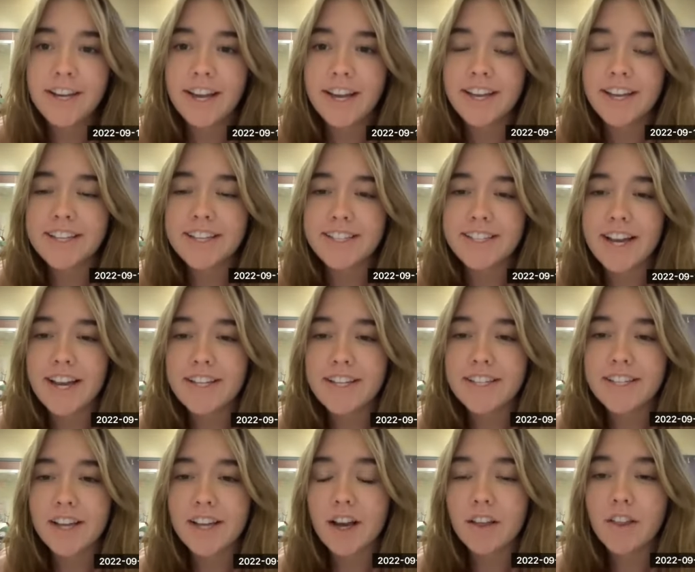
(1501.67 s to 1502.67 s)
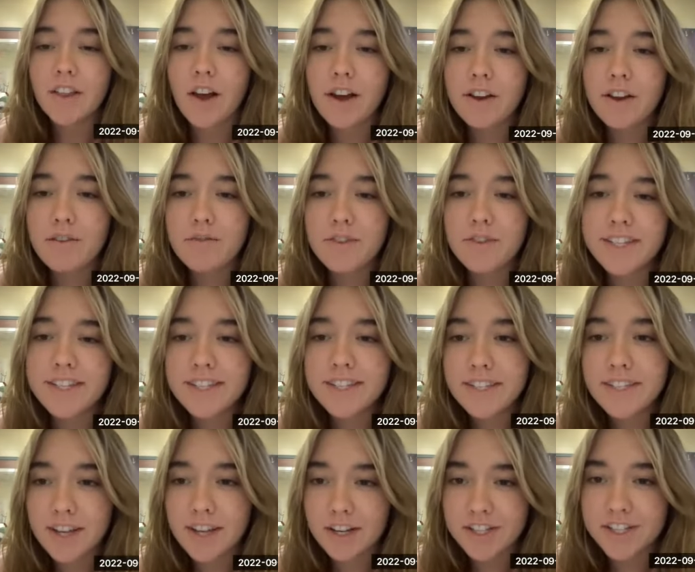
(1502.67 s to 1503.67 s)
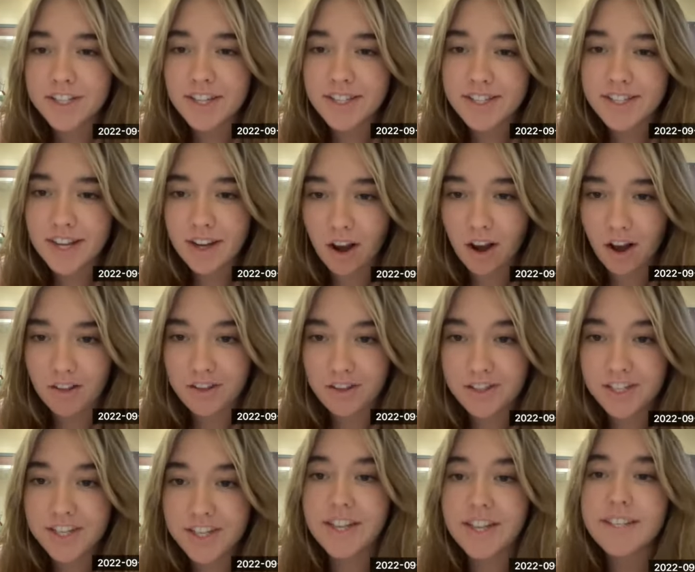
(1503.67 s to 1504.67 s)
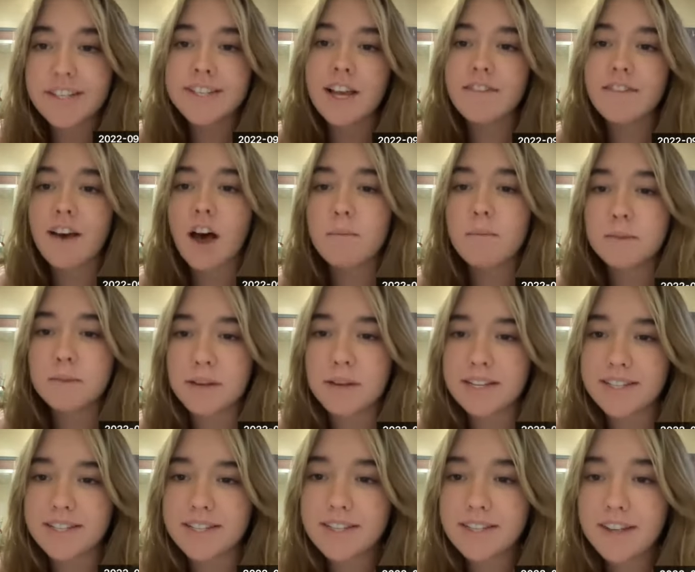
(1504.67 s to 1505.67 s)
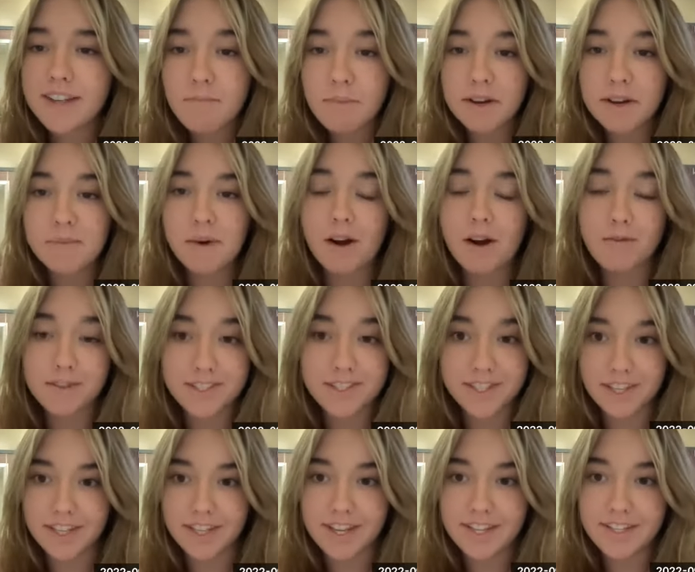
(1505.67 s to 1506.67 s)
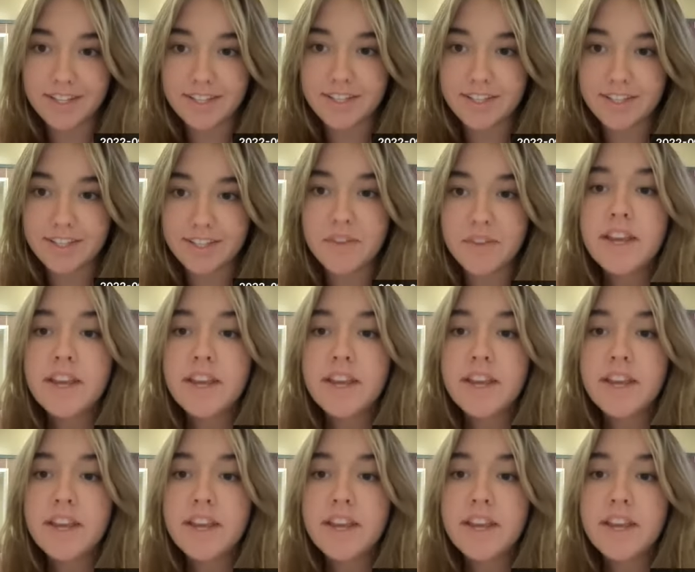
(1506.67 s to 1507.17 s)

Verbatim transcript: And it says, a lot of recent discussion psychology and self help spaces have been about resilience.